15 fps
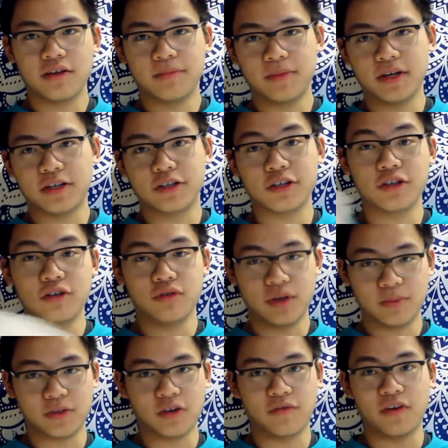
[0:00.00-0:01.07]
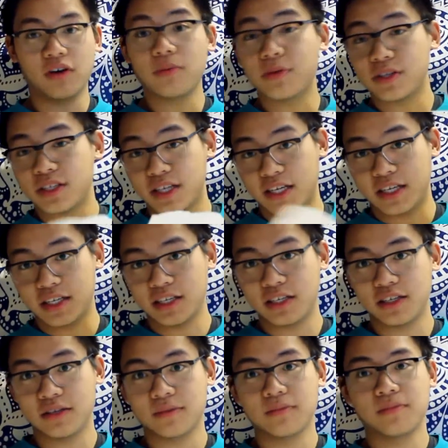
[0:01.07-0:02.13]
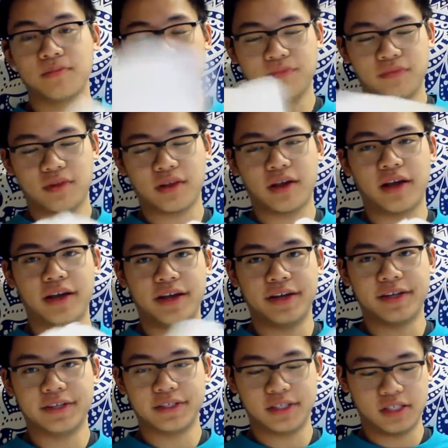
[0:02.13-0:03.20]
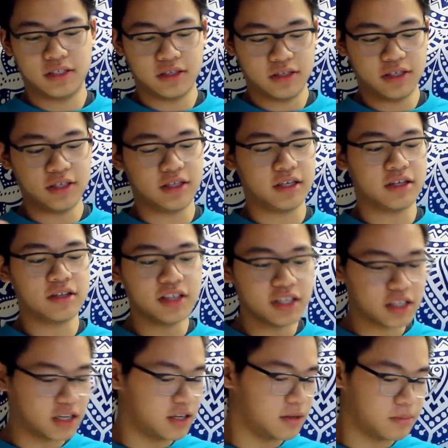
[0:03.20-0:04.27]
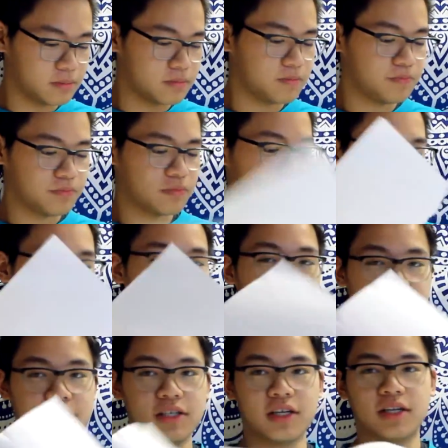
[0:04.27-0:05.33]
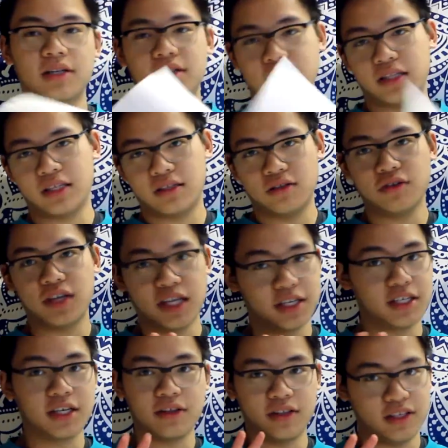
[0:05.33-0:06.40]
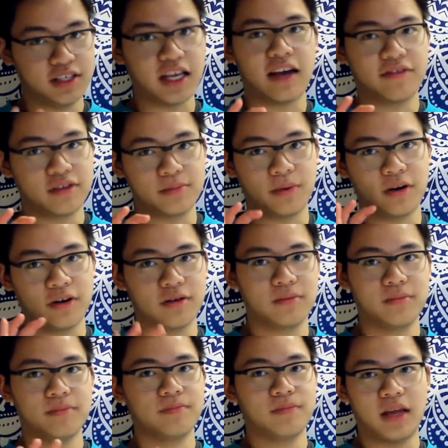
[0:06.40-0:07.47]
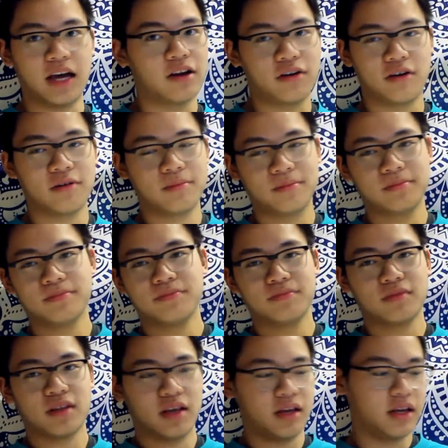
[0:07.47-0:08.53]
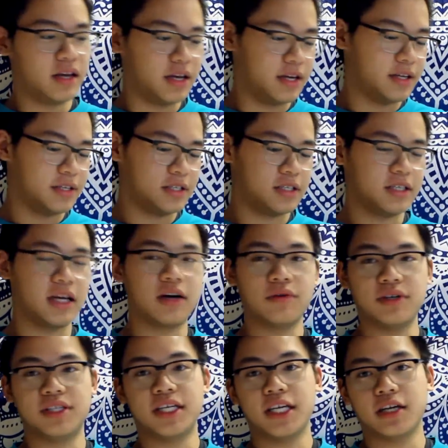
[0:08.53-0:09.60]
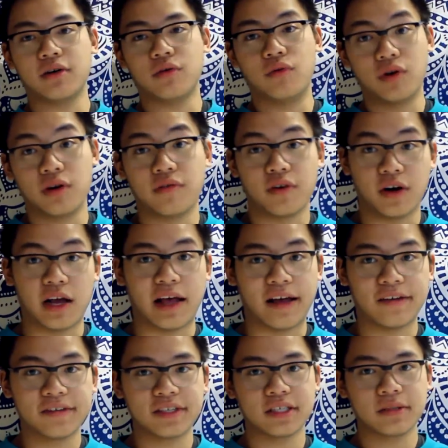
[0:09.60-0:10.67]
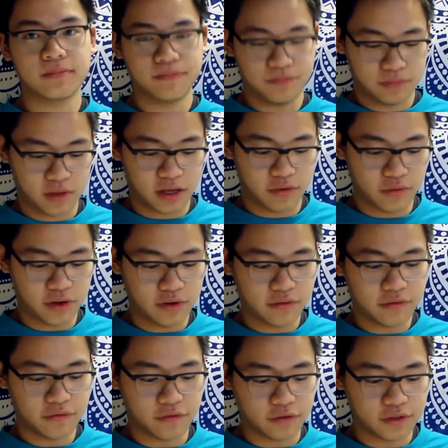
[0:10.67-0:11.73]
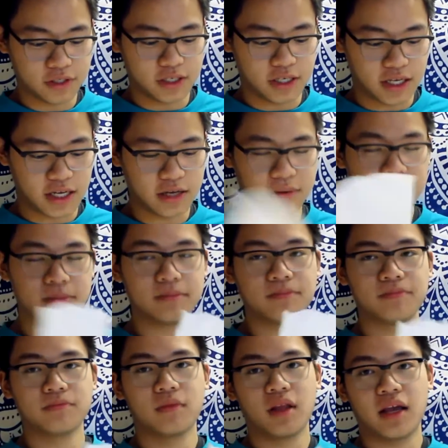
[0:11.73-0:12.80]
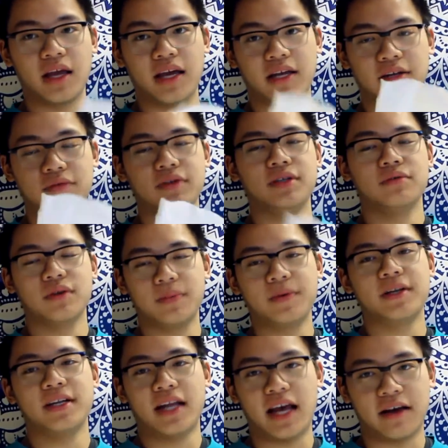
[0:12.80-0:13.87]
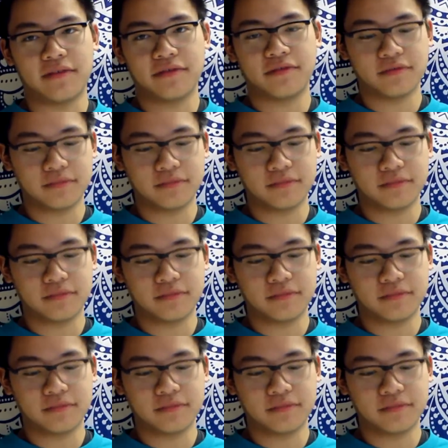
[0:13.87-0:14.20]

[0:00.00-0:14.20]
Make sure your rips are very precise. And see the clean cut. You can't tell these halves apart at all. And now we take one of our halves and we fold it again and we rip it in half.